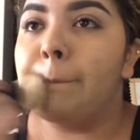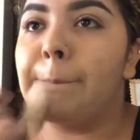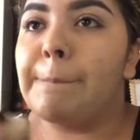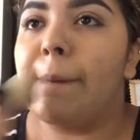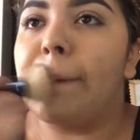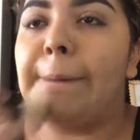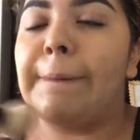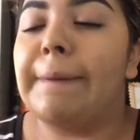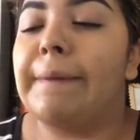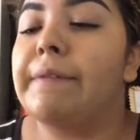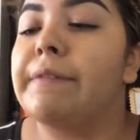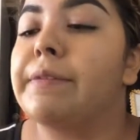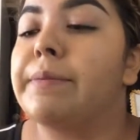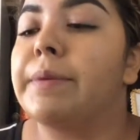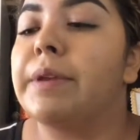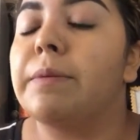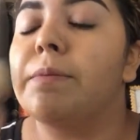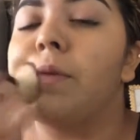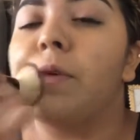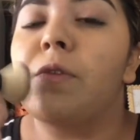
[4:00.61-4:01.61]
Kind of gives
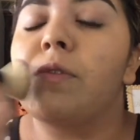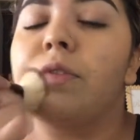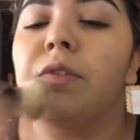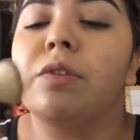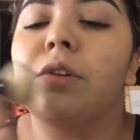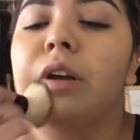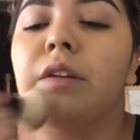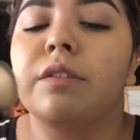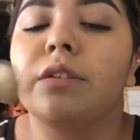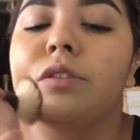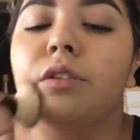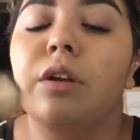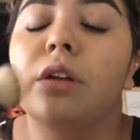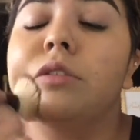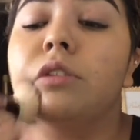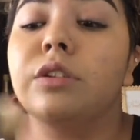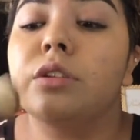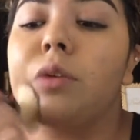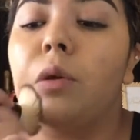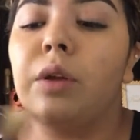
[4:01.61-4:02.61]
me more full coverage. So
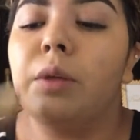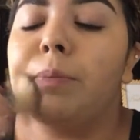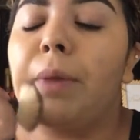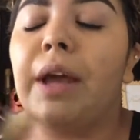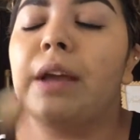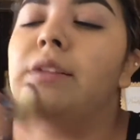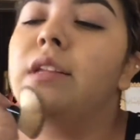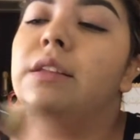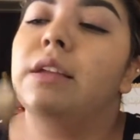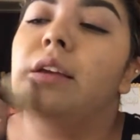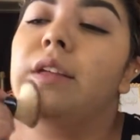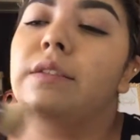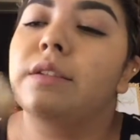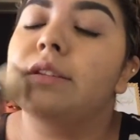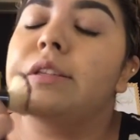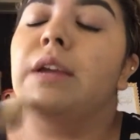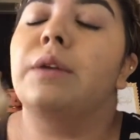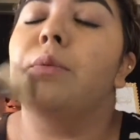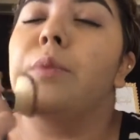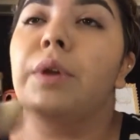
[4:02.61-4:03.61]
I'll just go on back on the other
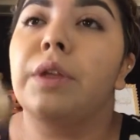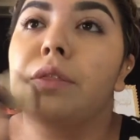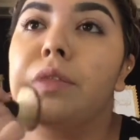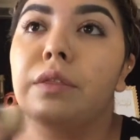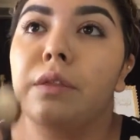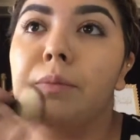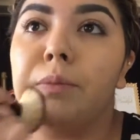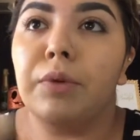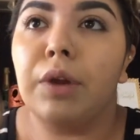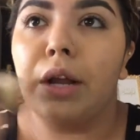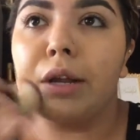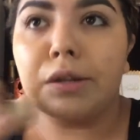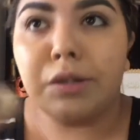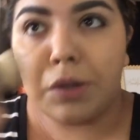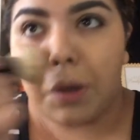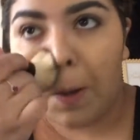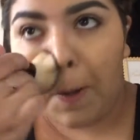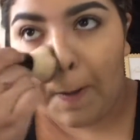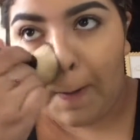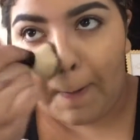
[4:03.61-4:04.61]
side with the
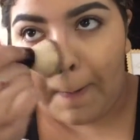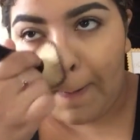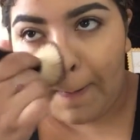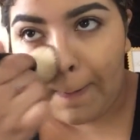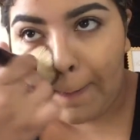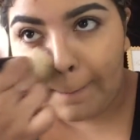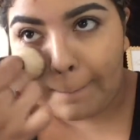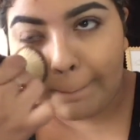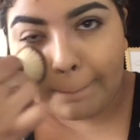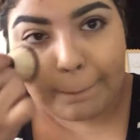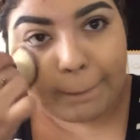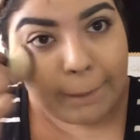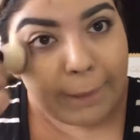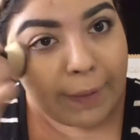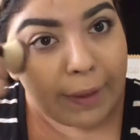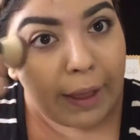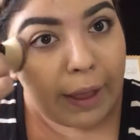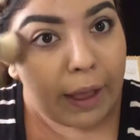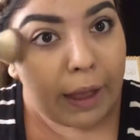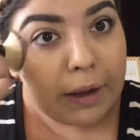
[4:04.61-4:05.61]
brush
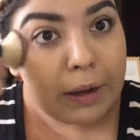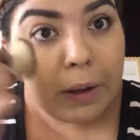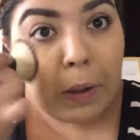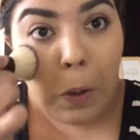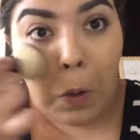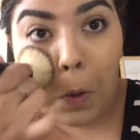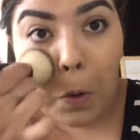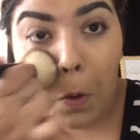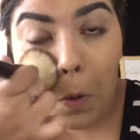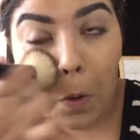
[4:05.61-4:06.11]
to add it.